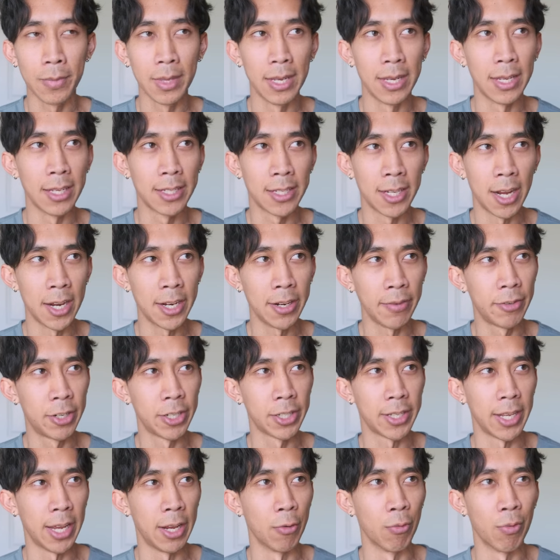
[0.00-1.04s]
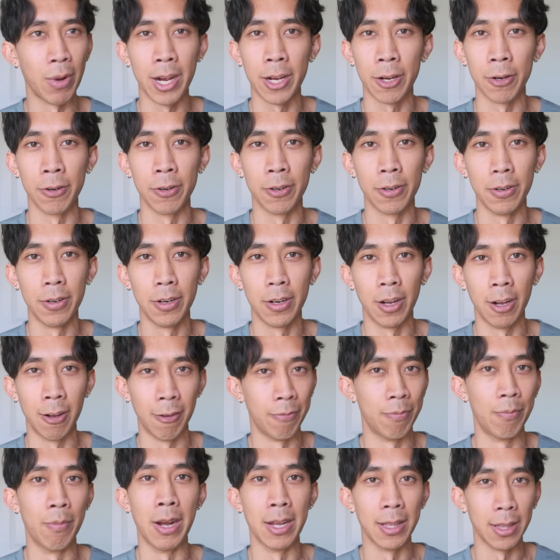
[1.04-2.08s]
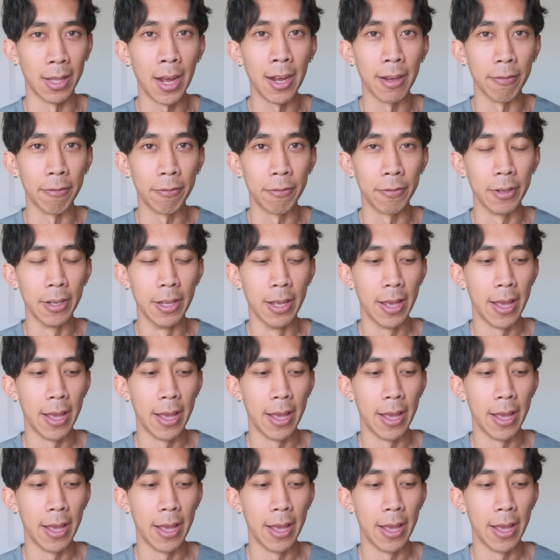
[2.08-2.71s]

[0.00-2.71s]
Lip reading: is kind of just a record of my life.